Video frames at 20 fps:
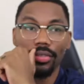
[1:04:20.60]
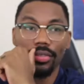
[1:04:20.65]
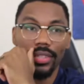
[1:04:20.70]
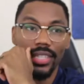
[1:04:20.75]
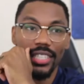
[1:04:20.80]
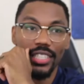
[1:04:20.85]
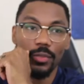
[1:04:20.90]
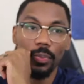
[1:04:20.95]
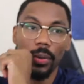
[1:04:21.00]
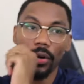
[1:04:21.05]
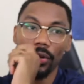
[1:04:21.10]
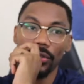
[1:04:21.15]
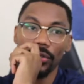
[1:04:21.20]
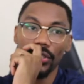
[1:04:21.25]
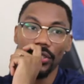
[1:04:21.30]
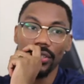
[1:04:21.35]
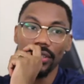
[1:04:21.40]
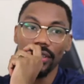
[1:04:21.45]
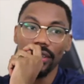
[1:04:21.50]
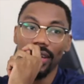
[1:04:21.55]

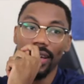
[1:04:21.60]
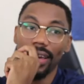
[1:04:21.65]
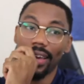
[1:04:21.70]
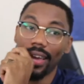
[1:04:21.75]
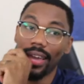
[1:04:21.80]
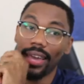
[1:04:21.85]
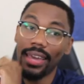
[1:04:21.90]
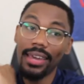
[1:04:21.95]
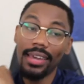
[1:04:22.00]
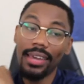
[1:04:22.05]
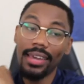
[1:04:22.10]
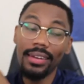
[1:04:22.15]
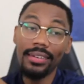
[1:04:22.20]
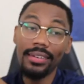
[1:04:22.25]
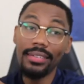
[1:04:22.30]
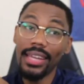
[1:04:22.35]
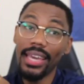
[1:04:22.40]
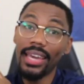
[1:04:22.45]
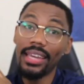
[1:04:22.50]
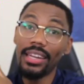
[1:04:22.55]
exposure.
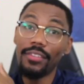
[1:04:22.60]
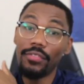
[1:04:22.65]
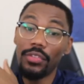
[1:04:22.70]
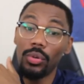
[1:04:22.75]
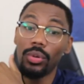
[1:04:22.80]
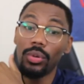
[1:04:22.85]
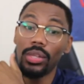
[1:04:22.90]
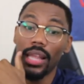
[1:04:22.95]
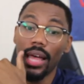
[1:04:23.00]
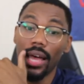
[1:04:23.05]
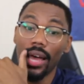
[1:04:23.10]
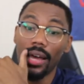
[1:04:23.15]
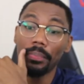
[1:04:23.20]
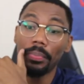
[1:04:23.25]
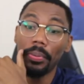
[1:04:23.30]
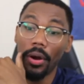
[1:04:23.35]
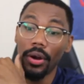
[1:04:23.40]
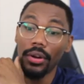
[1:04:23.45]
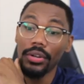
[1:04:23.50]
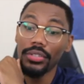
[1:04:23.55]
And if you align
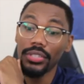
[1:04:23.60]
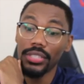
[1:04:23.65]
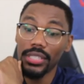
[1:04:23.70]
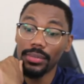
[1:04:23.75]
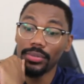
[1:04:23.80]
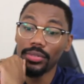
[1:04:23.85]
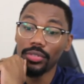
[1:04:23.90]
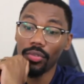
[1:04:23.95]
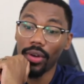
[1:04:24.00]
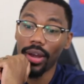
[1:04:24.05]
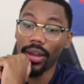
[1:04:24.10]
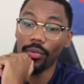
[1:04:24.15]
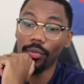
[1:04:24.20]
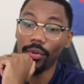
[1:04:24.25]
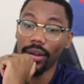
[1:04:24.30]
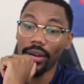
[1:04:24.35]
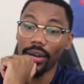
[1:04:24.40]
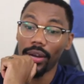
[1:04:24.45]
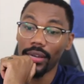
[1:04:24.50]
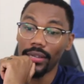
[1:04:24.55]
partnerships the right
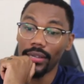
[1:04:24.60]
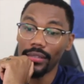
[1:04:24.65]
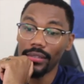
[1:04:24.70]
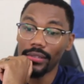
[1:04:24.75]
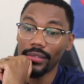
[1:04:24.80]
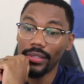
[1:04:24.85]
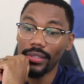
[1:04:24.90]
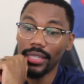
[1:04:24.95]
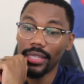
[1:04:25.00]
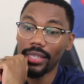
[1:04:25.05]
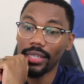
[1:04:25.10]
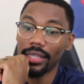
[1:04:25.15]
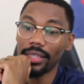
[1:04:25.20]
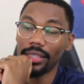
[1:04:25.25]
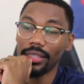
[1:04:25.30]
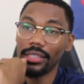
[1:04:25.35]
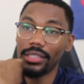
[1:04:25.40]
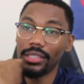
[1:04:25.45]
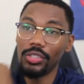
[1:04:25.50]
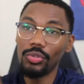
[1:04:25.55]
way,
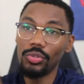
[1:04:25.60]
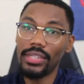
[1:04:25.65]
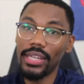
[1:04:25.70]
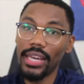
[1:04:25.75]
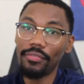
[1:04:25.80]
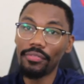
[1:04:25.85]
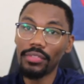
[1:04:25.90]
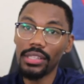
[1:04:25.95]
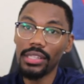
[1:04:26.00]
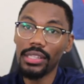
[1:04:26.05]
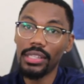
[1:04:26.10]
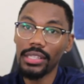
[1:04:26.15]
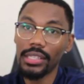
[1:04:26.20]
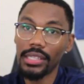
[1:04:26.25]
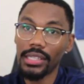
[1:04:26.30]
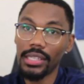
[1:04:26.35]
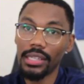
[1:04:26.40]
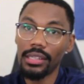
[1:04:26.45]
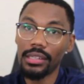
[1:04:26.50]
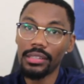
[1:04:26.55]
then you definitely
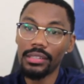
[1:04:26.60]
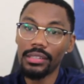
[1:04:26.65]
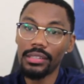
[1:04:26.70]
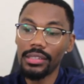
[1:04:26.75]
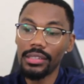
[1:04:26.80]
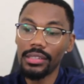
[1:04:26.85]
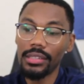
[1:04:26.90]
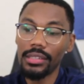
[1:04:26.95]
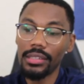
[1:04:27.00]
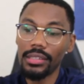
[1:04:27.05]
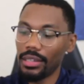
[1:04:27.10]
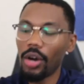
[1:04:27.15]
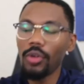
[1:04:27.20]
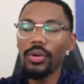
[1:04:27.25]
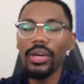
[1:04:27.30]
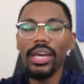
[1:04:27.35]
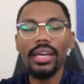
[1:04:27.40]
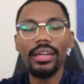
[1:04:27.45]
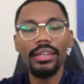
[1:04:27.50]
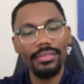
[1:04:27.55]
can.
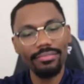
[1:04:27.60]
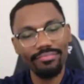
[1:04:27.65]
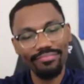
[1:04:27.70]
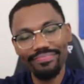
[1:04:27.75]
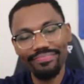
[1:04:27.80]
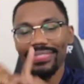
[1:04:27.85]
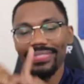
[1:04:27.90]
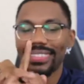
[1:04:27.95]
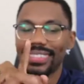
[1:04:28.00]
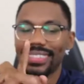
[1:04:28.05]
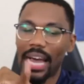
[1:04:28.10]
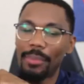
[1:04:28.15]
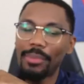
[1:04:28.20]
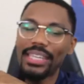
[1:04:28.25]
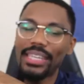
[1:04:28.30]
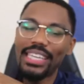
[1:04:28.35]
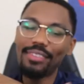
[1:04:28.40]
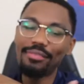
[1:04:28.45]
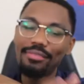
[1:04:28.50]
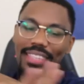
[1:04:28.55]
Okay, I'm
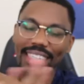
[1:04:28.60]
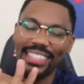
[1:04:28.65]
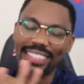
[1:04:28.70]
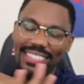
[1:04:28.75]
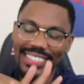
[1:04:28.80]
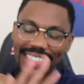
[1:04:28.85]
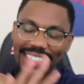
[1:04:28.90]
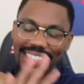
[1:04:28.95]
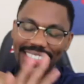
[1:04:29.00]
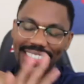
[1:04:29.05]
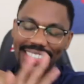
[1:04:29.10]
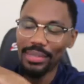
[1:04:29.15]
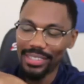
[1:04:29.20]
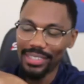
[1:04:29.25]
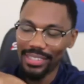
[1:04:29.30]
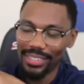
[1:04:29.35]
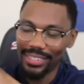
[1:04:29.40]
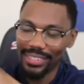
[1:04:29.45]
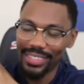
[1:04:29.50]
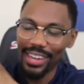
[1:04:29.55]
gonna give this and I'll
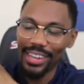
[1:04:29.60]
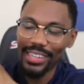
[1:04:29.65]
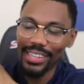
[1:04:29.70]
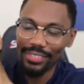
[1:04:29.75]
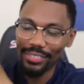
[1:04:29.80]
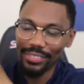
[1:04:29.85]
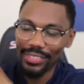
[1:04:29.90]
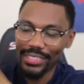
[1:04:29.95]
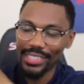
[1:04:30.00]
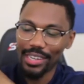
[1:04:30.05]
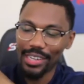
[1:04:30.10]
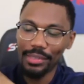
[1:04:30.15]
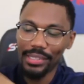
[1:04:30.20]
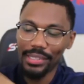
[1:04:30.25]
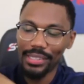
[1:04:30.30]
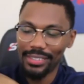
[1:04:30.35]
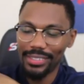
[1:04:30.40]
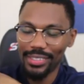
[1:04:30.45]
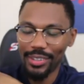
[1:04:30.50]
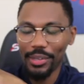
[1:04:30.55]
be done. I'll give this and I'll be
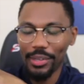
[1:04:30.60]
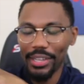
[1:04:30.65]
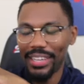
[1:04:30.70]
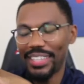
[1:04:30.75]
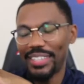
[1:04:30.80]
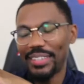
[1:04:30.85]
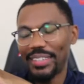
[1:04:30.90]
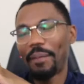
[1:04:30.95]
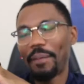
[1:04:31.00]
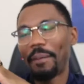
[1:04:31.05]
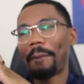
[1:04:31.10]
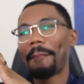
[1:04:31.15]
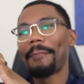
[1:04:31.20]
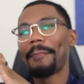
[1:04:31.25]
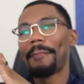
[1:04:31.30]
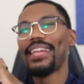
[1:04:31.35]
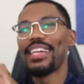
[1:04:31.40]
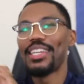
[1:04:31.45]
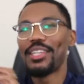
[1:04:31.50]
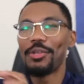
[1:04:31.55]
done. Okay.
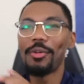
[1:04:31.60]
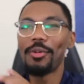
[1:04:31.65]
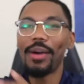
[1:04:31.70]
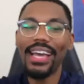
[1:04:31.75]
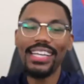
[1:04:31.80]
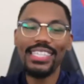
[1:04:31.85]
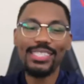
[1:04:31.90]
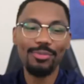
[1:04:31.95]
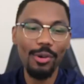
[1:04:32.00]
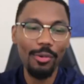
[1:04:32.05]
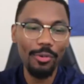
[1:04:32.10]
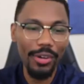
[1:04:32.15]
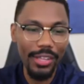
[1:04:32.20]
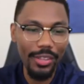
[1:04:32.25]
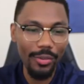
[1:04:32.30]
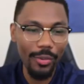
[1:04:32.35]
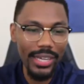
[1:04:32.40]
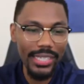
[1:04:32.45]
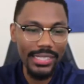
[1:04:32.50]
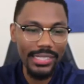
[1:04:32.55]
You asked what were
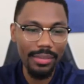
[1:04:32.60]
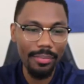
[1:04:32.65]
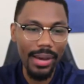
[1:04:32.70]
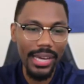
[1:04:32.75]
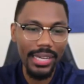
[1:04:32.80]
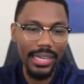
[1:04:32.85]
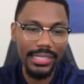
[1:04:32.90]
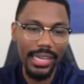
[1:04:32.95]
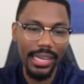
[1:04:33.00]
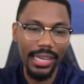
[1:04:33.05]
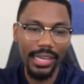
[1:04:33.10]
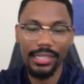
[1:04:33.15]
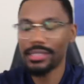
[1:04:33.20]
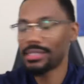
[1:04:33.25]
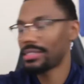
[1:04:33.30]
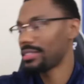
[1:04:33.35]
other ways to monetize.